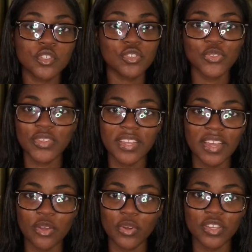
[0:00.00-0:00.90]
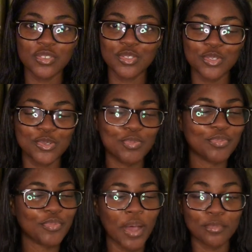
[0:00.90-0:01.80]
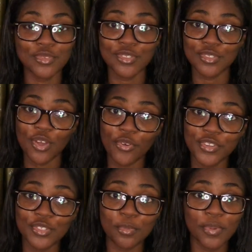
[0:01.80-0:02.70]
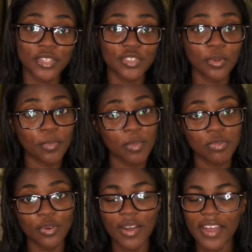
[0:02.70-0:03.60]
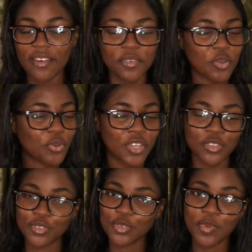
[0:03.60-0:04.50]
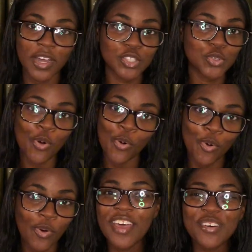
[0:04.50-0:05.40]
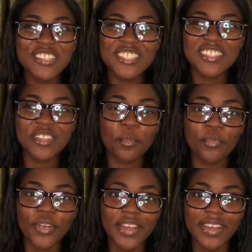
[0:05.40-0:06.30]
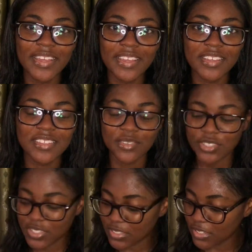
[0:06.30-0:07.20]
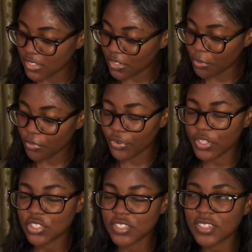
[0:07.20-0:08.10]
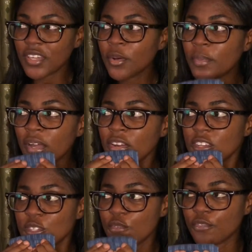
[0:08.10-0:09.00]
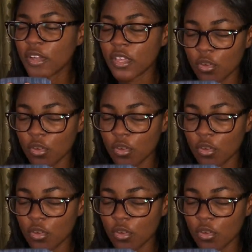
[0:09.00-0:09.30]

those who think I quit YouTube, I'm sorry to burst your bubble. I haven't quit YouTube at all. It was just a break, I guess. I was just taking a break. Damn, Ghana is so fucking